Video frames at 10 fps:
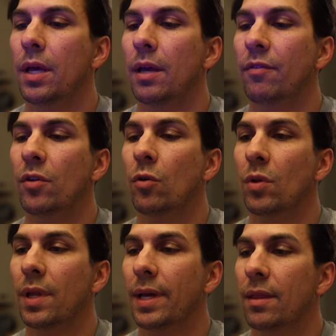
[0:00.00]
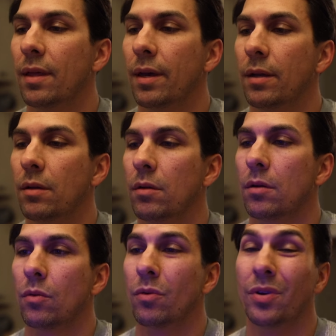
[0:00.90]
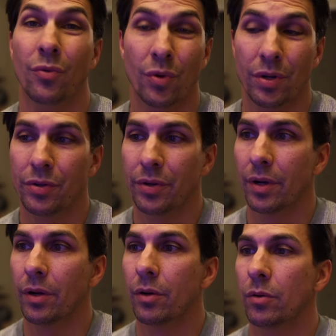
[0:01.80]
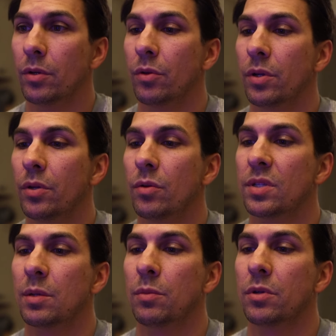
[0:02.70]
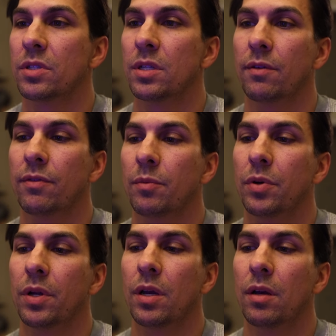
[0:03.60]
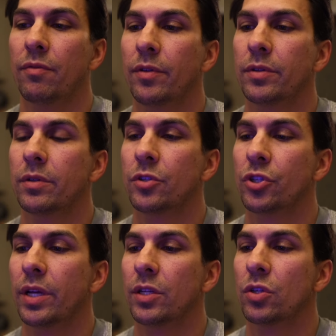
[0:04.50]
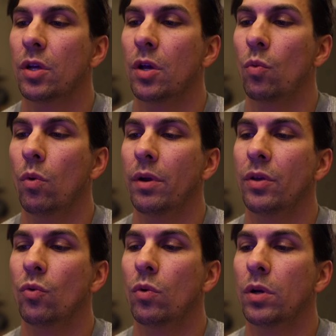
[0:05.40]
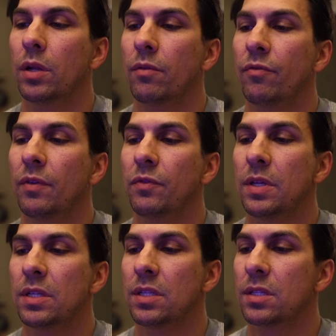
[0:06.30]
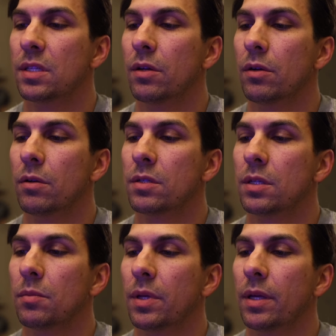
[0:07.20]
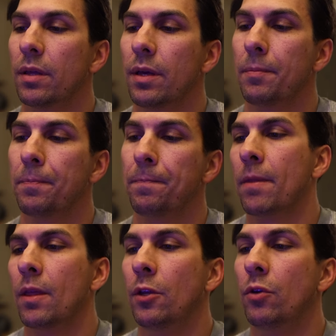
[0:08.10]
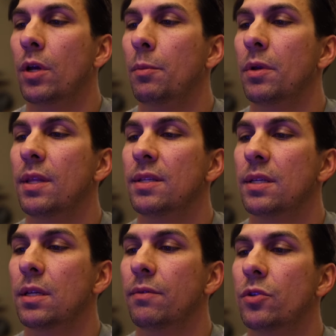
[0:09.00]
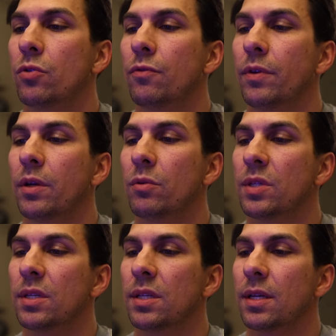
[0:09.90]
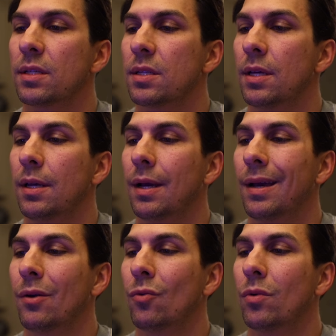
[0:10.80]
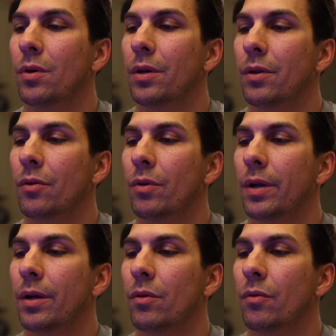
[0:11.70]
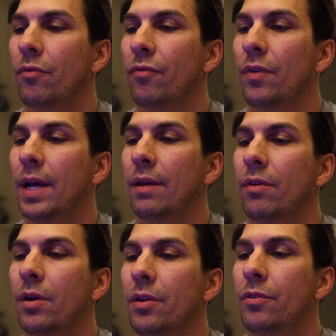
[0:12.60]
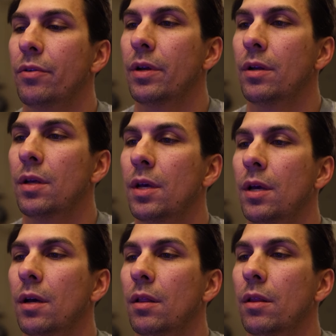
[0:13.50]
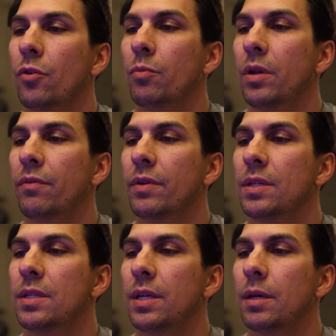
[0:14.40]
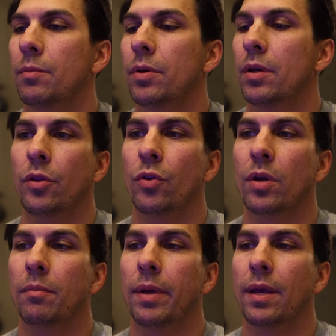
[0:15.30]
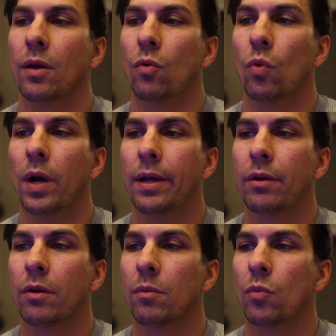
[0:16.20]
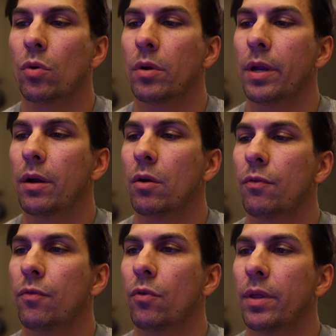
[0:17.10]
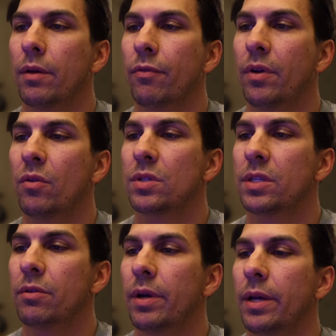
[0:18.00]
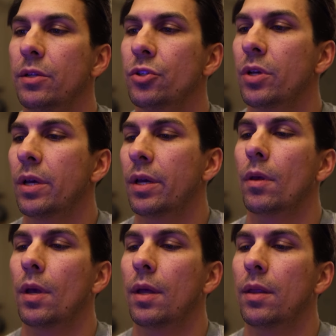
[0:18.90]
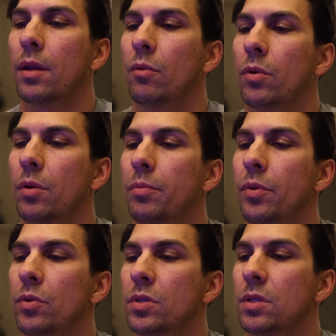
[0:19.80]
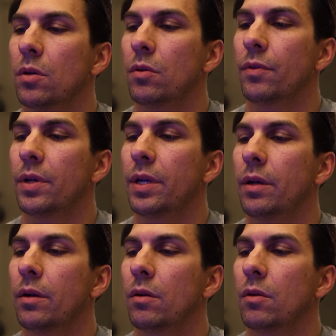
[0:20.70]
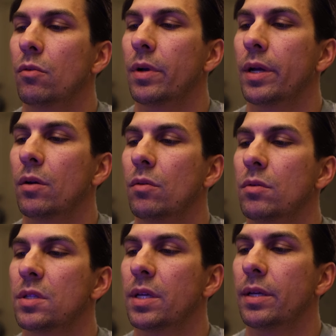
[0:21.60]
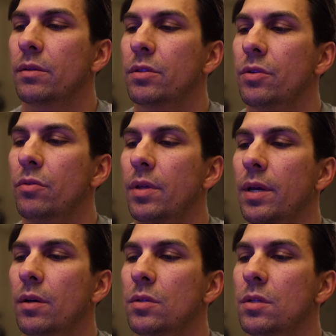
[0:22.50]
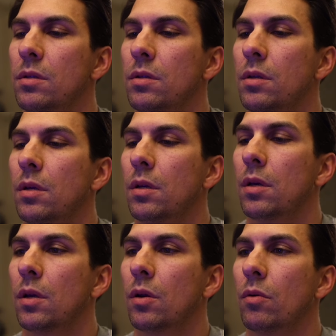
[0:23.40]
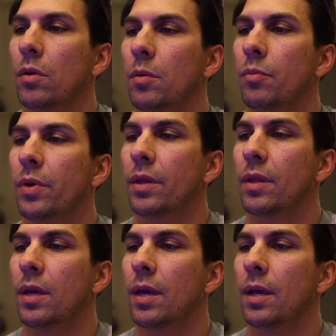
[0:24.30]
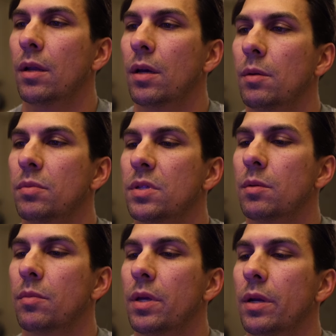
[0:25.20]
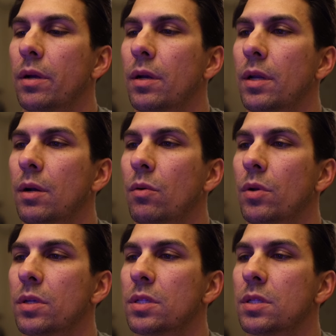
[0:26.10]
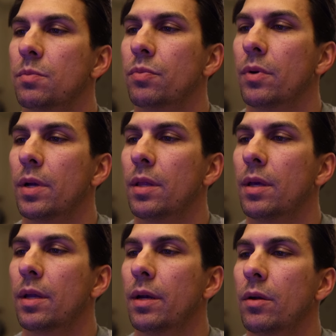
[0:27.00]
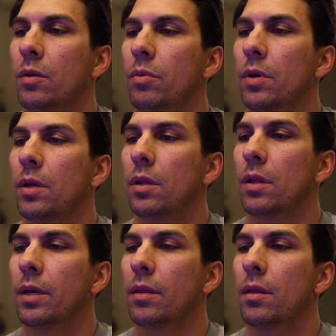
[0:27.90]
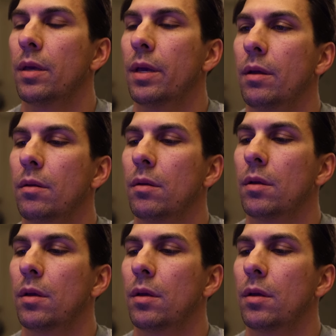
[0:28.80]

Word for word: If you don't like that, or you want to do your own, you can do similar stuff. Put a cut filter, change where you want it, 50, 60 hertz, something like that. And you come into these individual frequencies, like say I want around 500, a little bit of a dip. You can make it wider or more narrow for that frequency range. And then I want to boost over here around say 2000. We're going to bring the gain up some there, and I want to spread that out a bit like that.